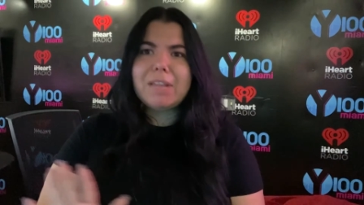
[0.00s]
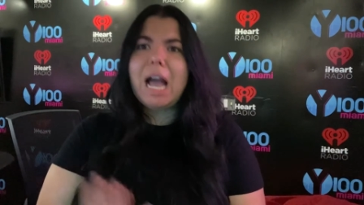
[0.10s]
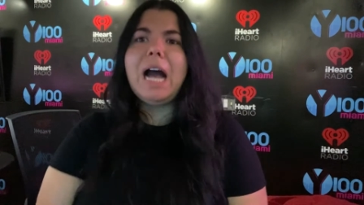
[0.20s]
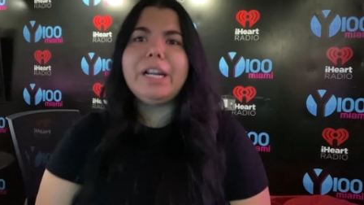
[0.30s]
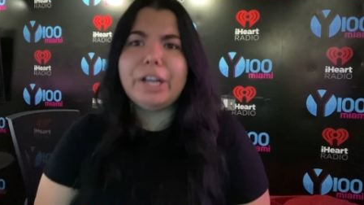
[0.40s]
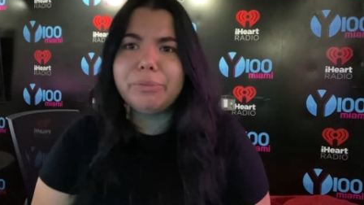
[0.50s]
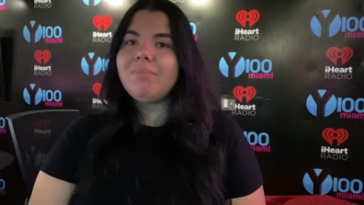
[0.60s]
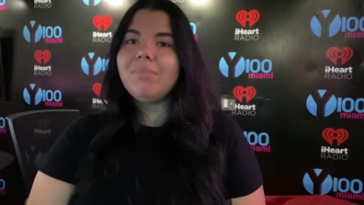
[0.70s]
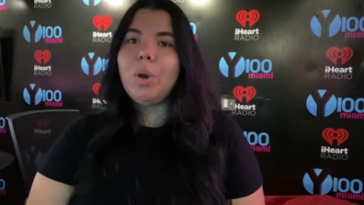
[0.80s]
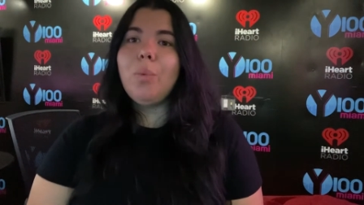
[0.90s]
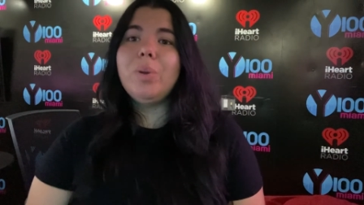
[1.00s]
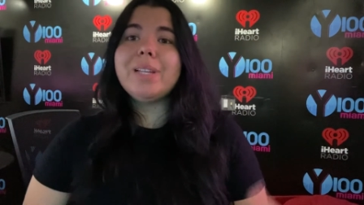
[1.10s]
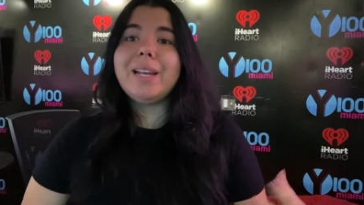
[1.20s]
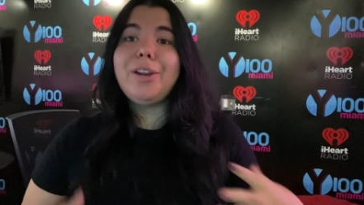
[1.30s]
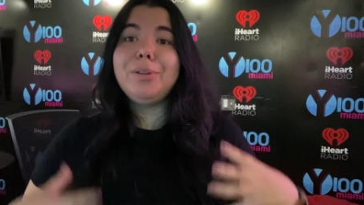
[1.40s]
I know. Once
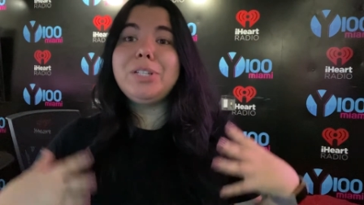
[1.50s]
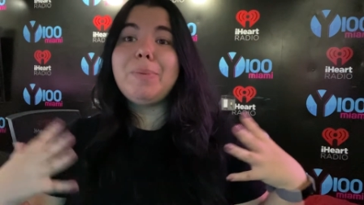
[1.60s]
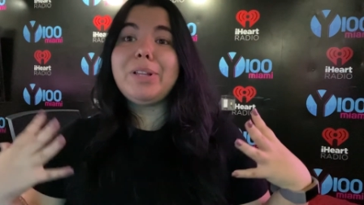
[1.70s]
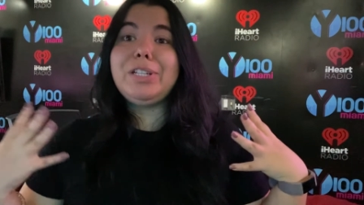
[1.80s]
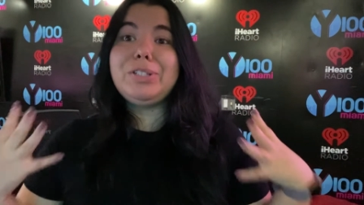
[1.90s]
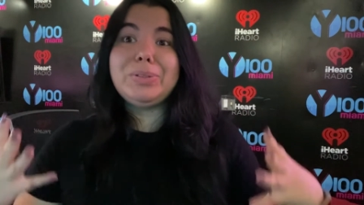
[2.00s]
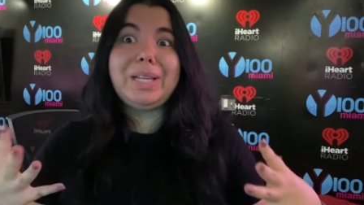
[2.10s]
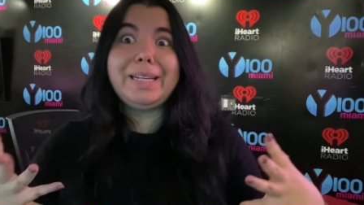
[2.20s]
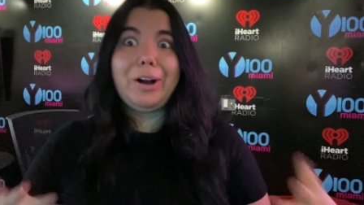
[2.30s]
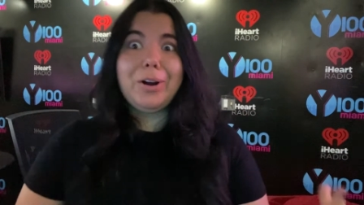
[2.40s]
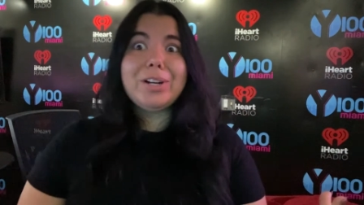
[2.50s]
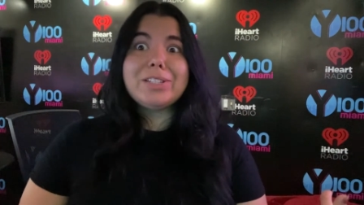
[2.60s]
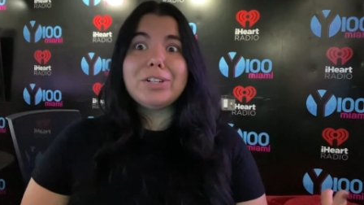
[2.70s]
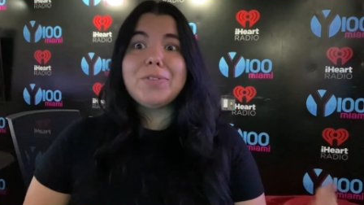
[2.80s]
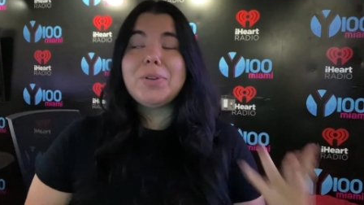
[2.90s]
again, I don't typically do like artist
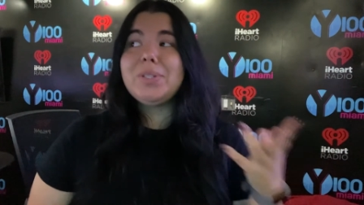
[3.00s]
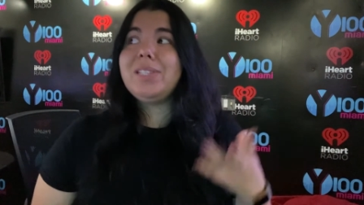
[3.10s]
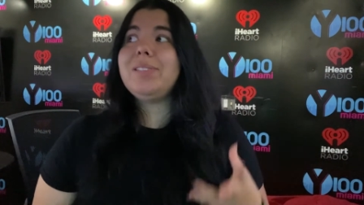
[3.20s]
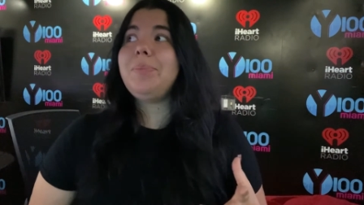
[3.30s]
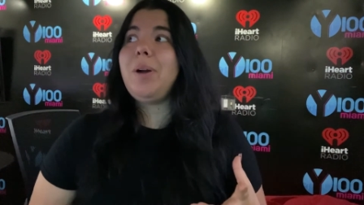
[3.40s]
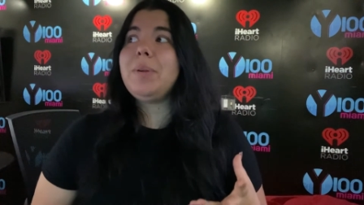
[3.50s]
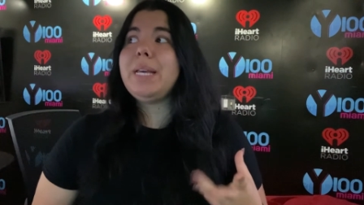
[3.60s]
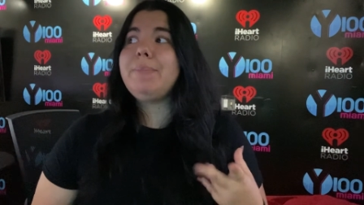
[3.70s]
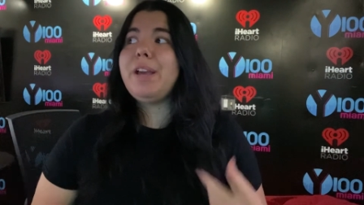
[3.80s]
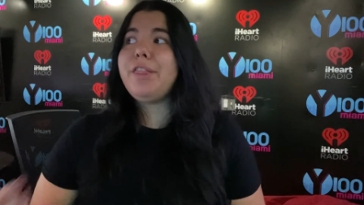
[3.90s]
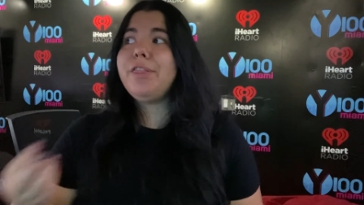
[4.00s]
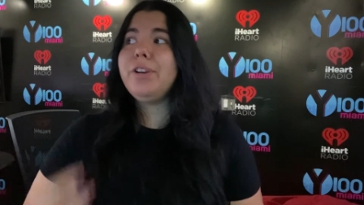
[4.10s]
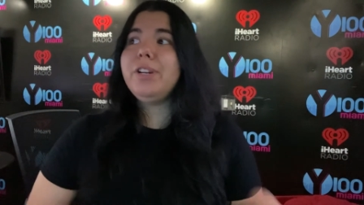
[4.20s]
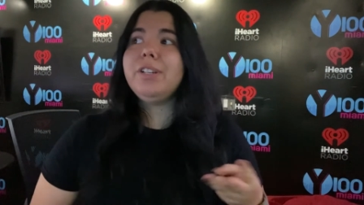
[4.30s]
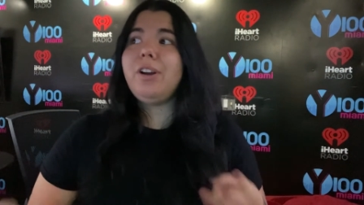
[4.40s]
interviews. This is probably like my
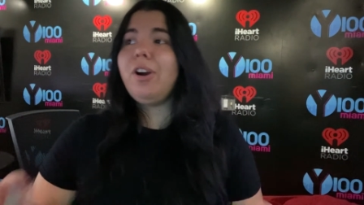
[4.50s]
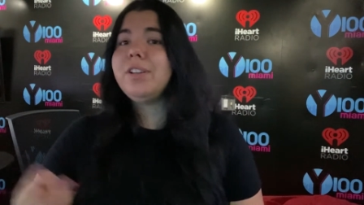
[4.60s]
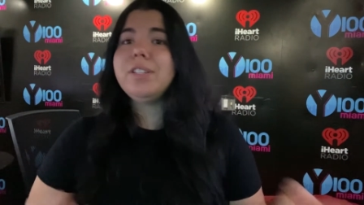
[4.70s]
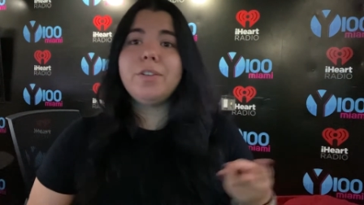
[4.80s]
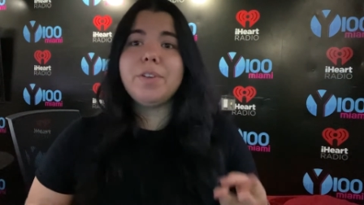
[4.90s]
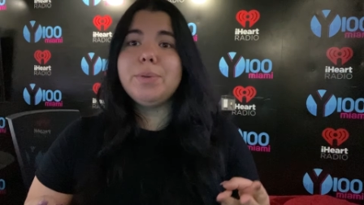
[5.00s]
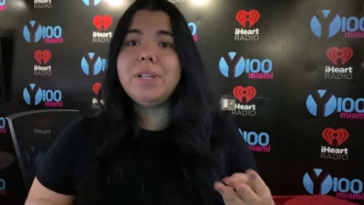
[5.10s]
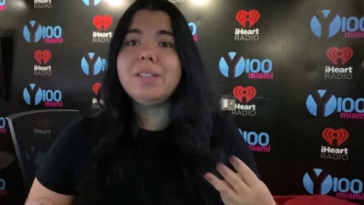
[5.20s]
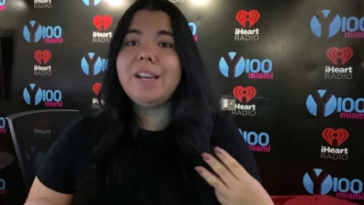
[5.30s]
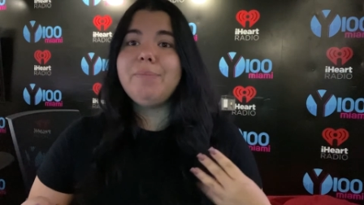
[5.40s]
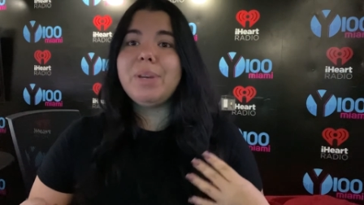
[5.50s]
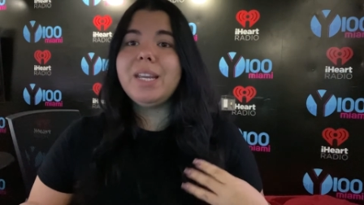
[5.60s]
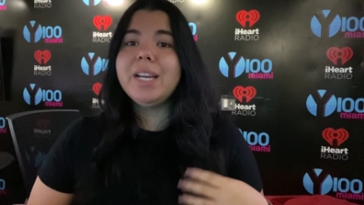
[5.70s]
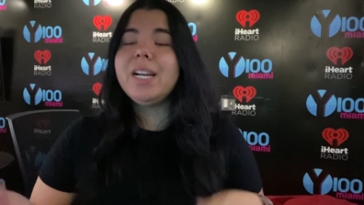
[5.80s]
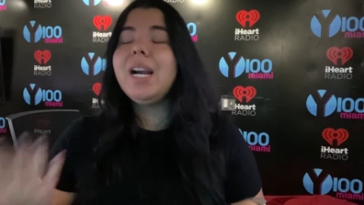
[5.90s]
third artist interview since I've been
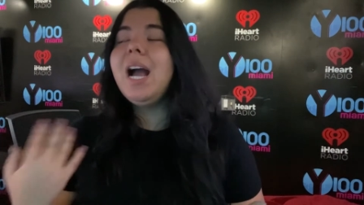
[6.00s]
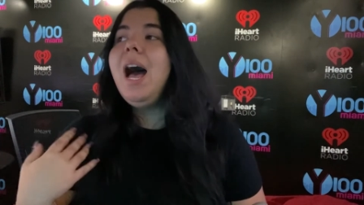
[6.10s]
here.